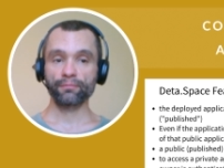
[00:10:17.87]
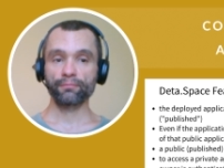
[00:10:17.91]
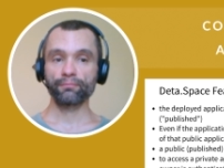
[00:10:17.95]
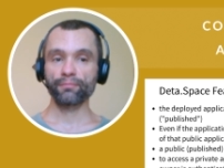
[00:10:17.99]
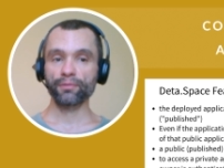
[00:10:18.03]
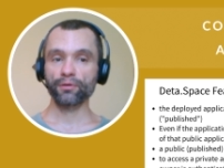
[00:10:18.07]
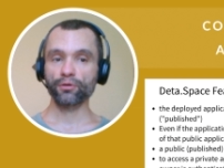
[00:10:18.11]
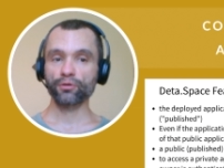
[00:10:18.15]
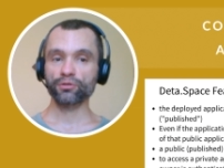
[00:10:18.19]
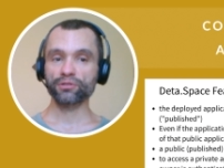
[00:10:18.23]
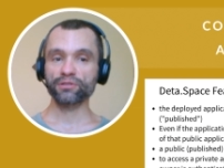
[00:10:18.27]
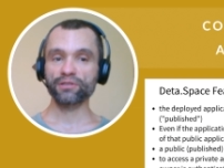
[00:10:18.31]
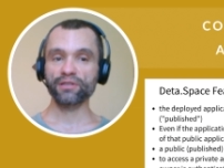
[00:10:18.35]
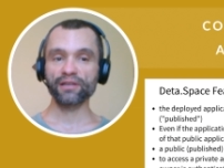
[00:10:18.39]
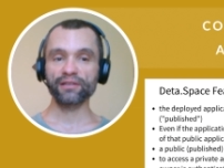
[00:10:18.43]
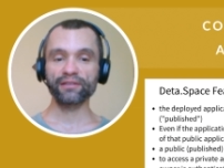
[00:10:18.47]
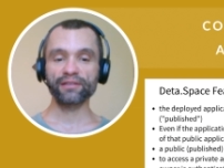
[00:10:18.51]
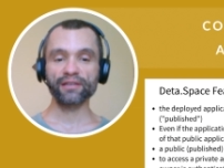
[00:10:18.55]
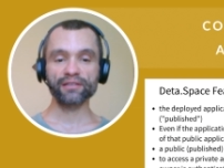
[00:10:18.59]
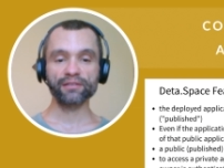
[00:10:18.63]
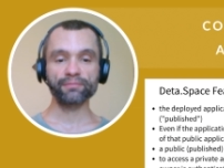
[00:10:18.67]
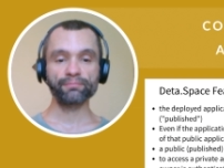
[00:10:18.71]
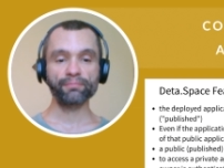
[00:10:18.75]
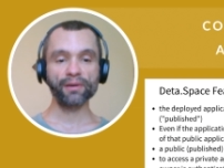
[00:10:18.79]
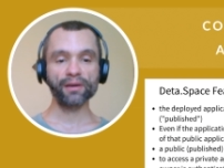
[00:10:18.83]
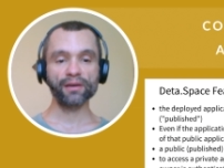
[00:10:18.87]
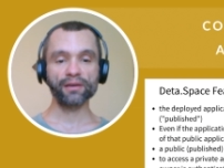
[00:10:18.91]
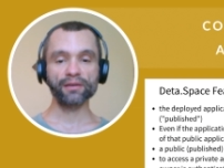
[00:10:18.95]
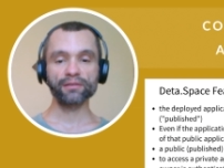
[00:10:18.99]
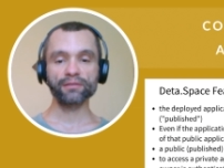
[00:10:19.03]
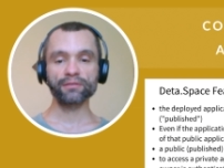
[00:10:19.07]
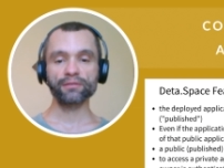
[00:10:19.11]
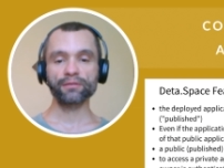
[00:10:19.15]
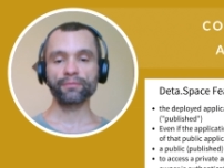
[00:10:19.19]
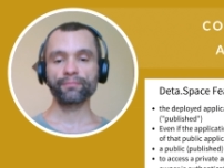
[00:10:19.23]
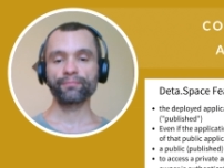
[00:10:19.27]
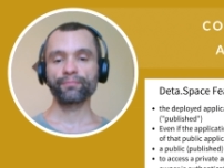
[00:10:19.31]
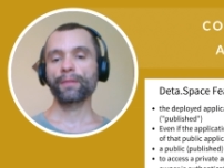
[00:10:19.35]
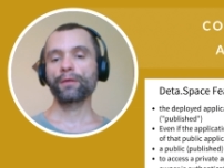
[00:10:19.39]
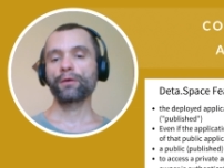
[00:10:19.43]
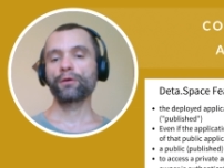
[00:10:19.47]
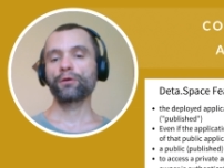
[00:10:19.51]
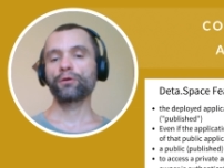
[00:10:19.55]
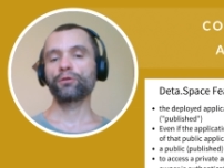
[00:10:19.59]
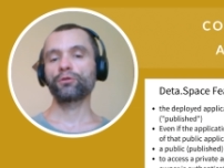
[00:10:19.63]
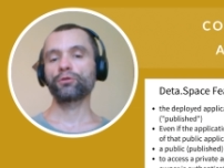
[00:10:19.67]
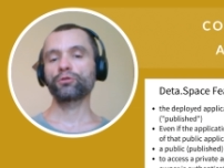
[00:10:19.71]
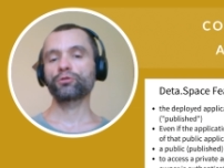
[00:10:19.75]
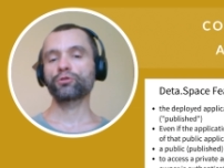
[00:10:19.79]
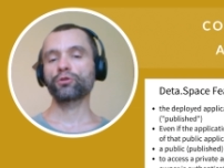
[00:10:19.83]
because Deta.Space
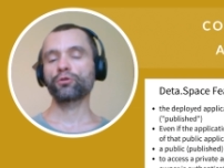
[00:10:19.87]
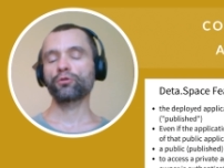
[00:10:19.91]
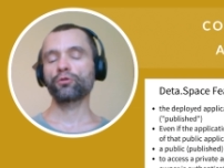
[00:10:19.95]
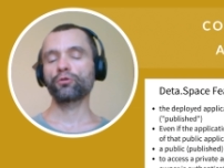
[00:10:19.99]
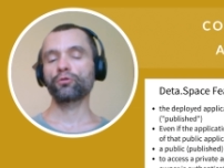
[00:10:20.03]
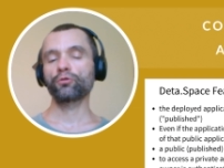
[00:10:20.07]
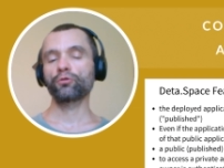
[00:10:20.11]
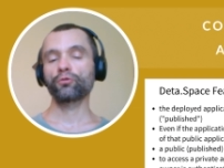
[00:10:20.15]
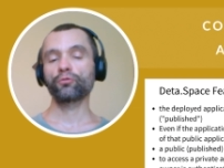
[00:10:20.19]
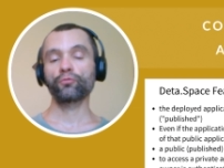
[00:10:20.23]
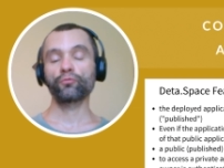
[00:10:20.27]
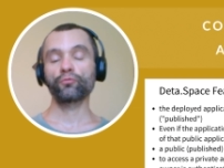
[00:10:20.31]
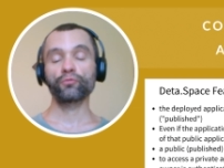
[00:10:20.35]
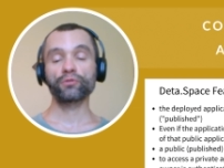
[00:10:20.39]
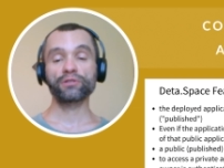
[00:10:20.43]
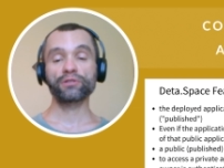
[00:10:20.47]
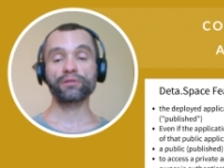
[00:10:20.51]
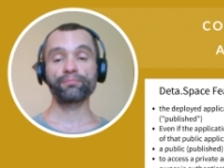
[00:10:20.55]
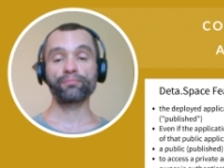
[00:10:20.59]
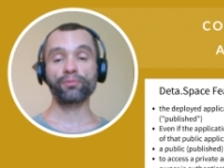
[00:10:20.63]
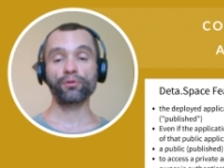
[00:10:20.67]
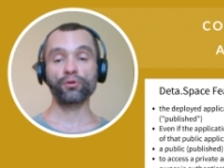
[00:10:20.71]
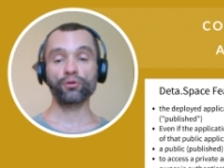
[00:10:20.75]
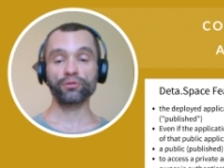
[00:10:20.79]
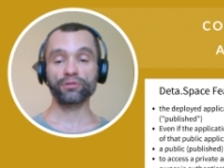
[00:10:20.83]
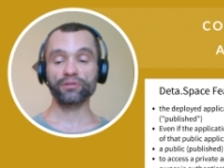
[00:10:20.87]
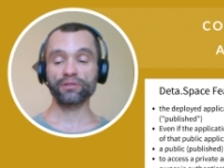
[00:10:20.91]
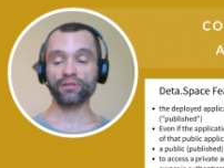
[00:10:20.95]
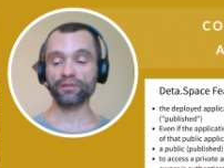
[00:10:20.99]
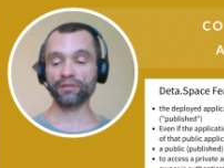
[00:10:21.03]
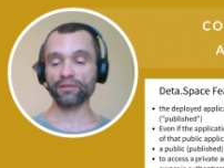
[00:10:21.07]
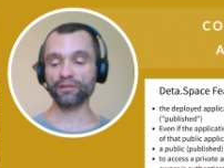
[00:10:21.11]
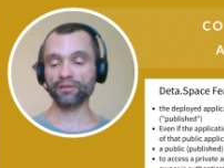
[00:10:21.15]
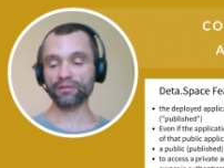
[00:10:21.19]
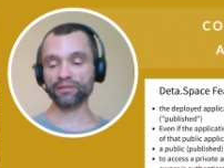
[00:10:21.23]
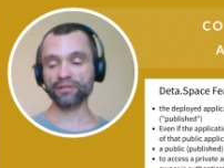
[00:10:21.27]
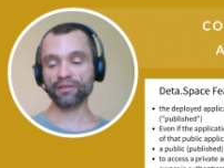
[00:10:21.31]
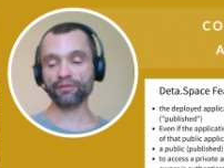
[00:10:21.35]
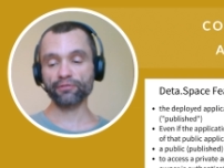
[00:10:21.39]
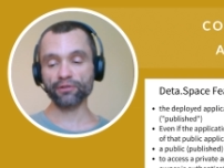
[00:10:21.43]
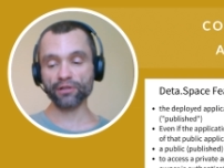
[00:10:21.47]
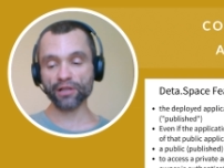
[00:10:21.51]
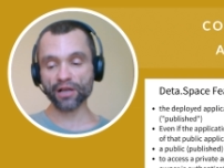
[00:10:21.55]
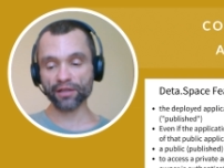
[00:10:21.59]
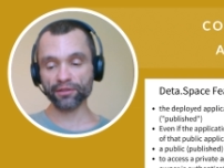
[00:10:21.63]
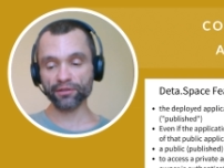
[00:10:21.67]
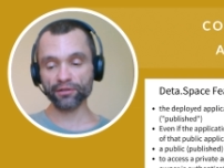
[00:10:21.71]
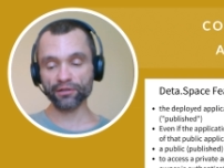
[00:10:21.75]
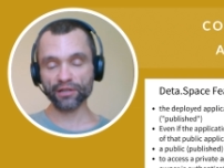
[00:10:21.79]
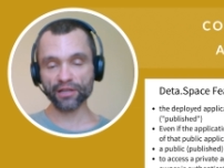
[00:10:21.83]
also supports uh, several
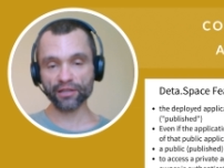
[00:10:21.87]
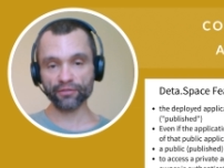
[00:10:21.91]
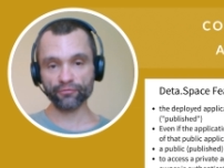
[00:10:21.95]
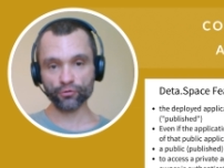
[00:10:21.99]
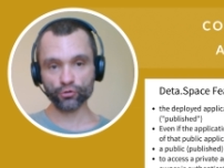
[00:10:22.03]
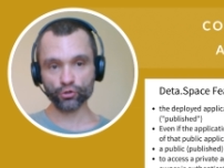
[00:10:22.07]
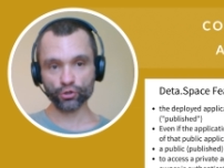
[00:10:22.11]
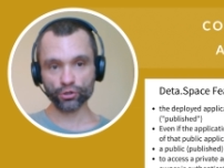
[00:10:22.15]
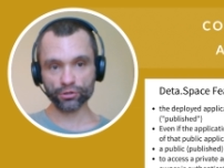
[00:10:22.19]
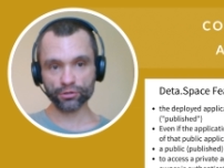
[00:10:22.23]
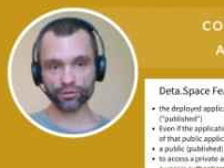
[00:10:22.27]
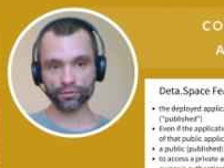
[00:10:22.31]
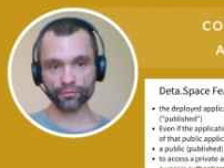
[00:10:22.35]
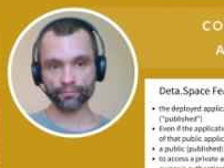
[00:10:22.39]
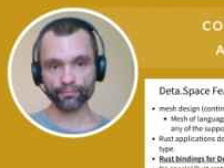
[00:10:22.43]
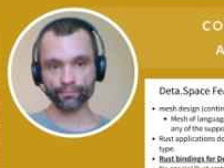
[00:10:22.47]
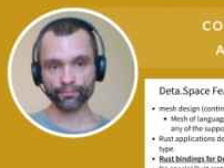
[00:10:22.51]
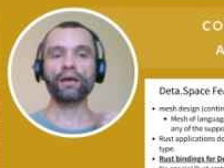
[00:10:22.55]
other languages.